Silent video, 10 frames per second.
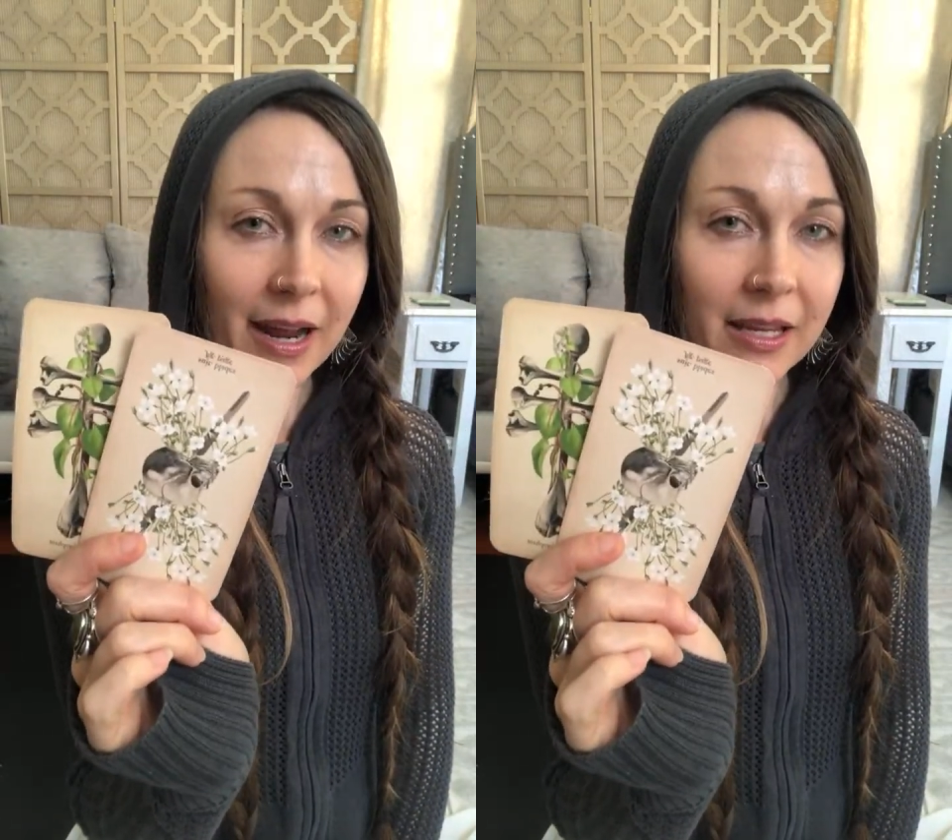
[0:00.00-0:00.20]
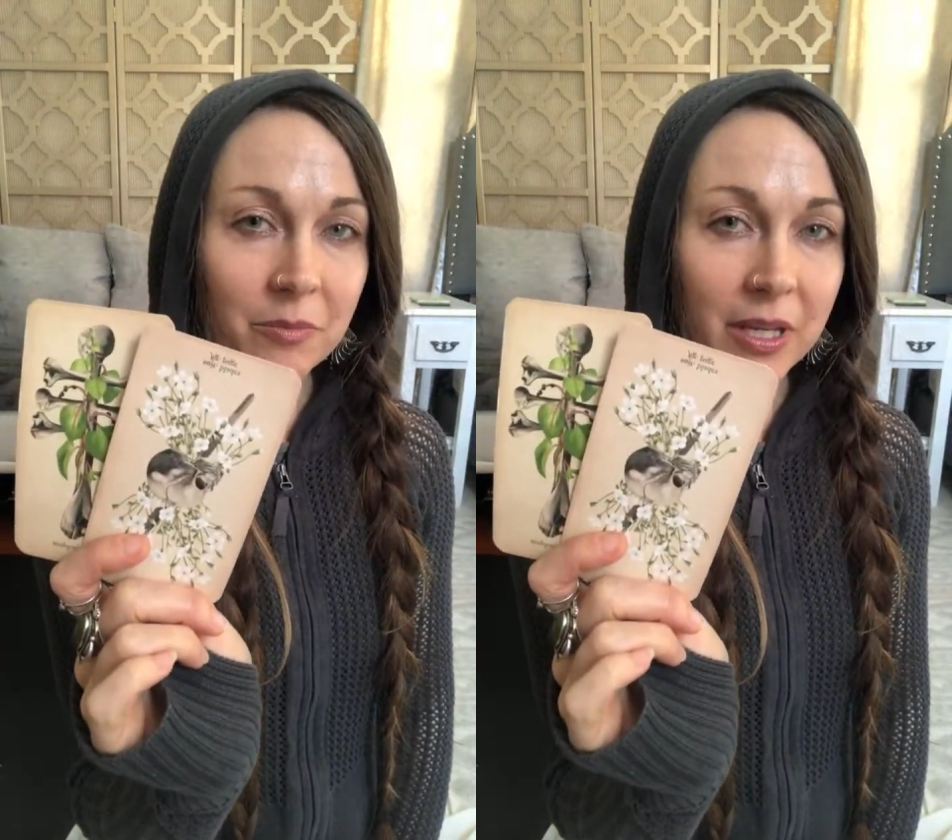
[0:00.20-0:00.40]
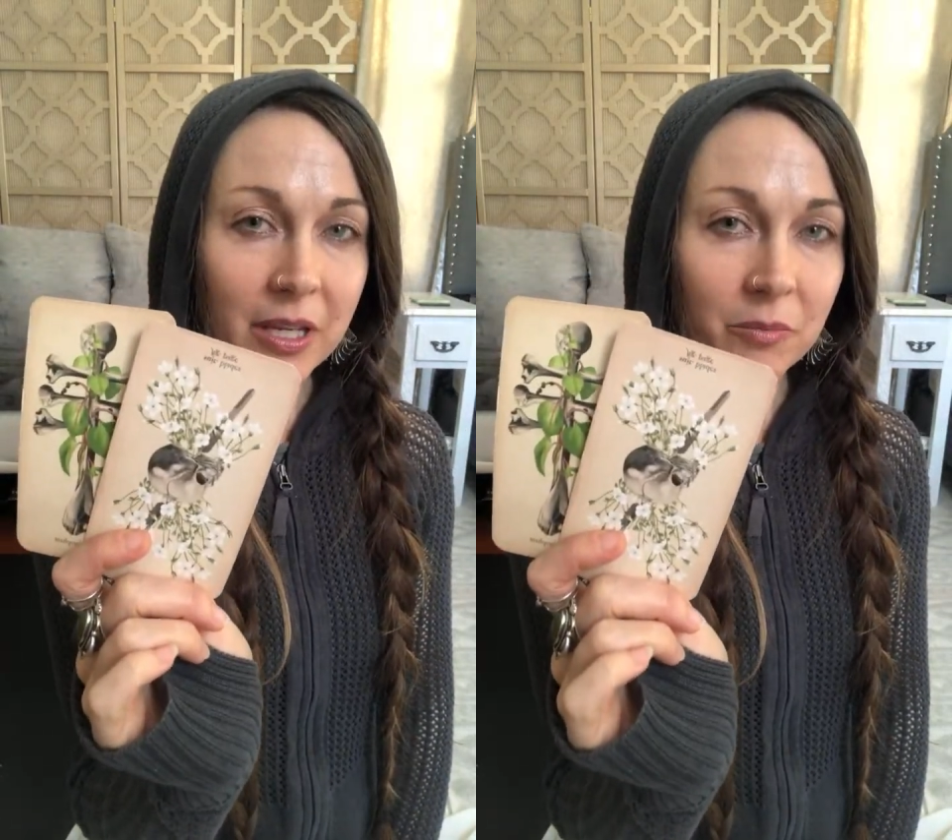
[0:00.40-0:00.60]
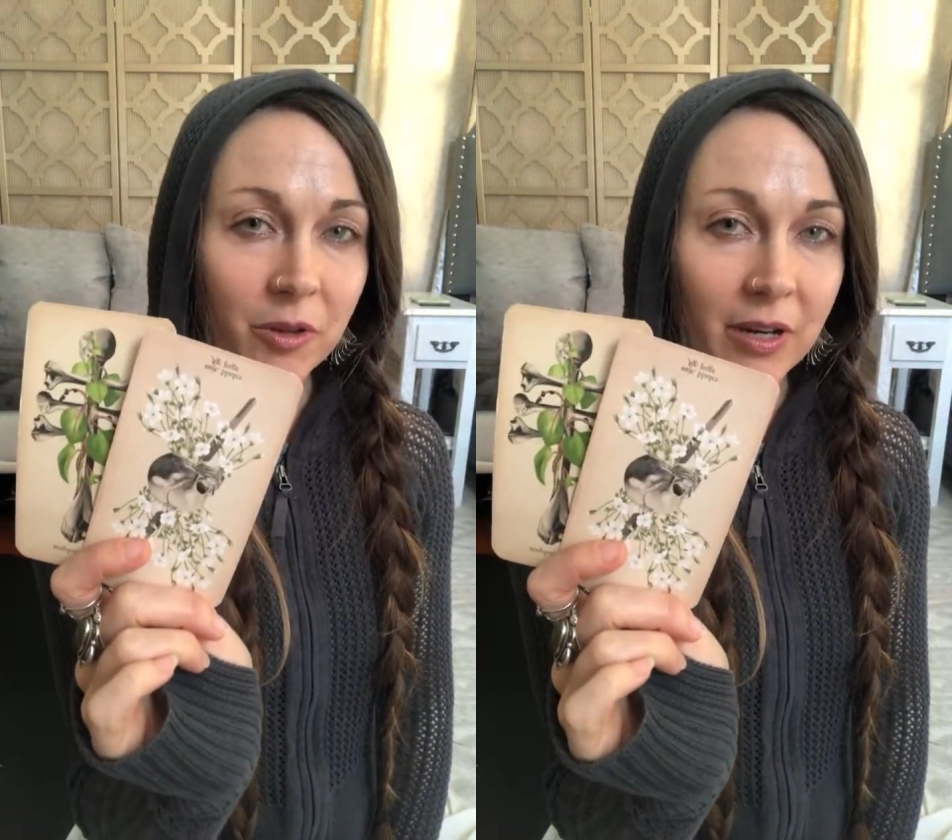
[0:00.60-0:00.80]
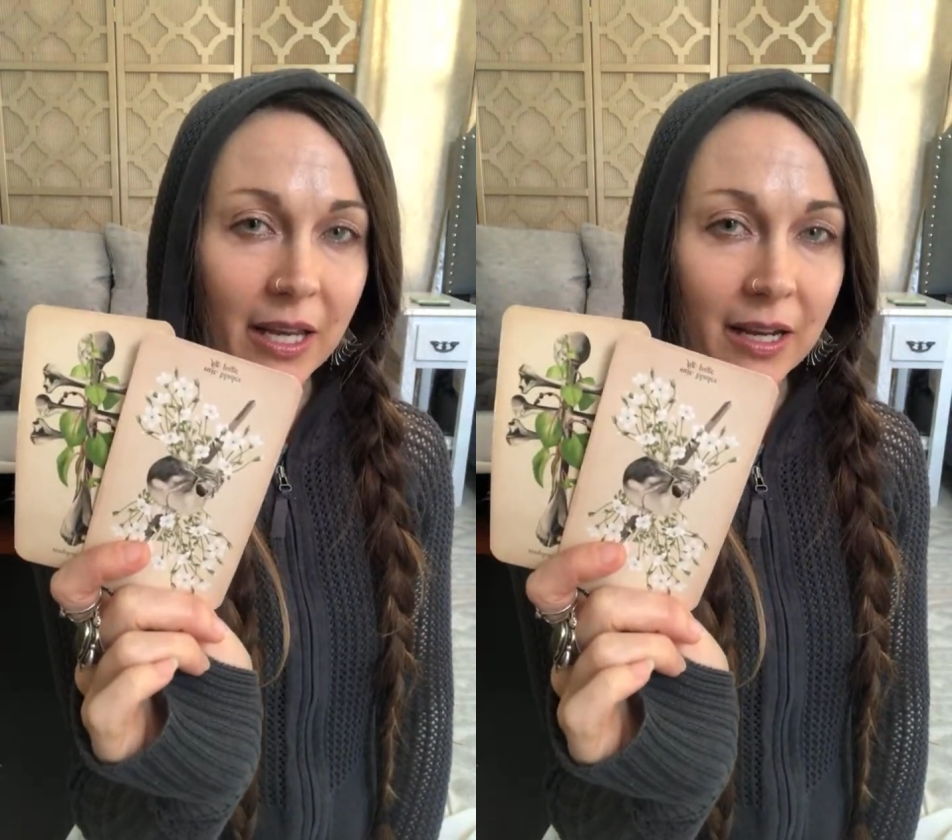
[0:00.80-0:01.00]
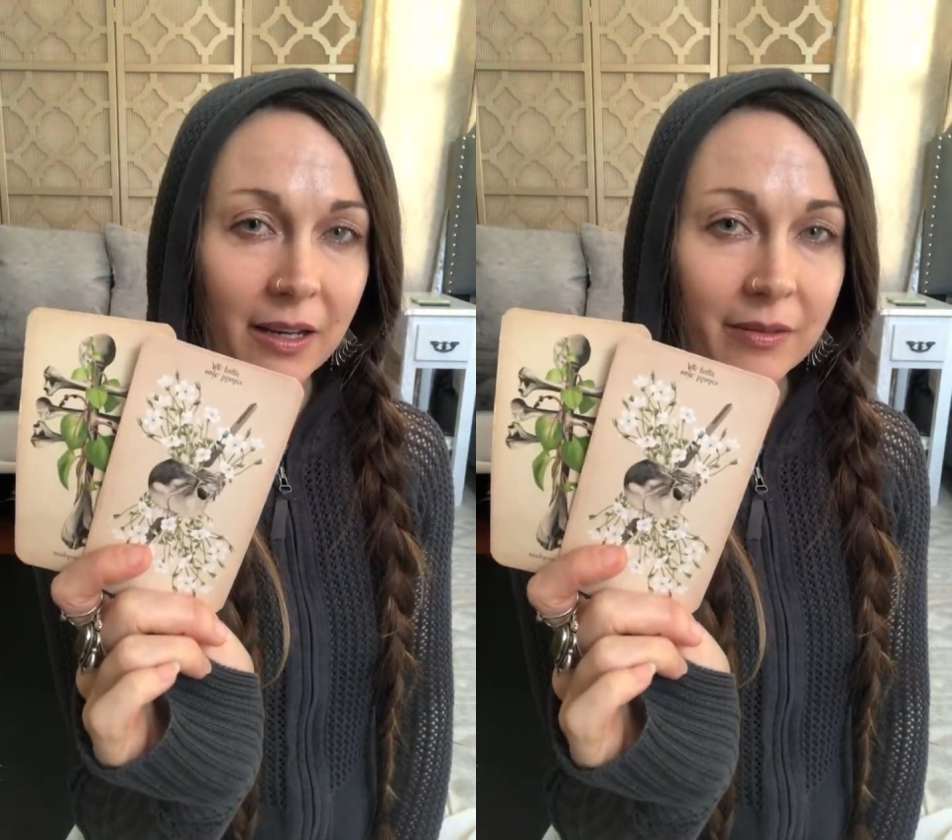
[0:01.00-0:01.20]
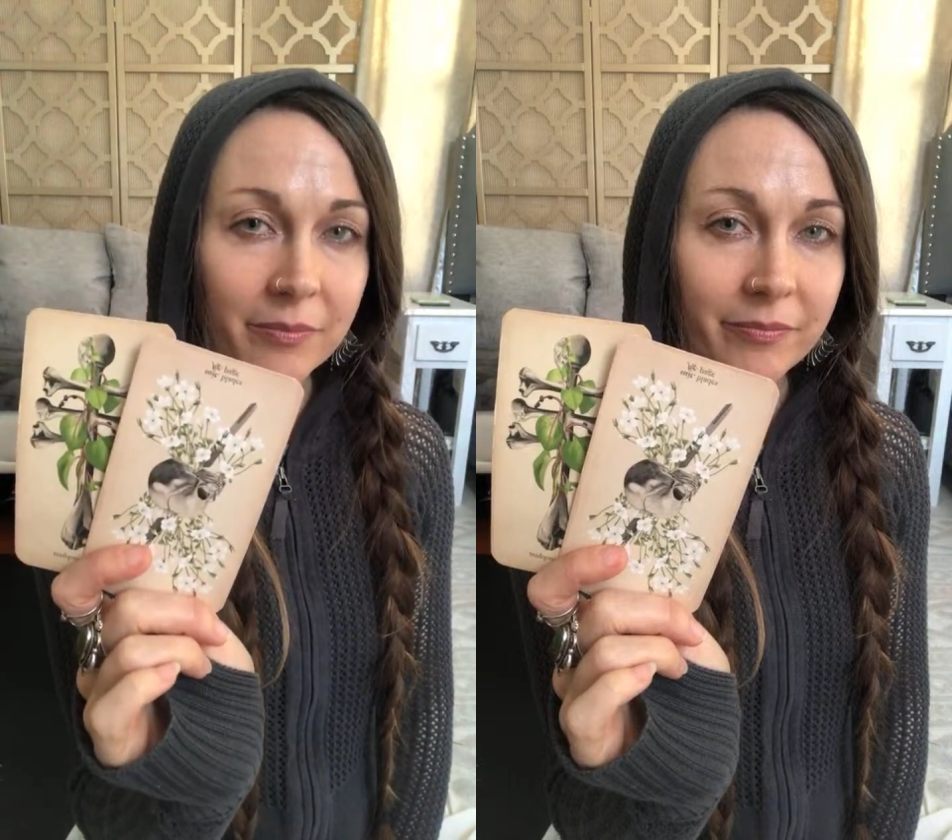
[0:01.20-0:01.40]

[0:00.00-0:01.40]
I can be communicating?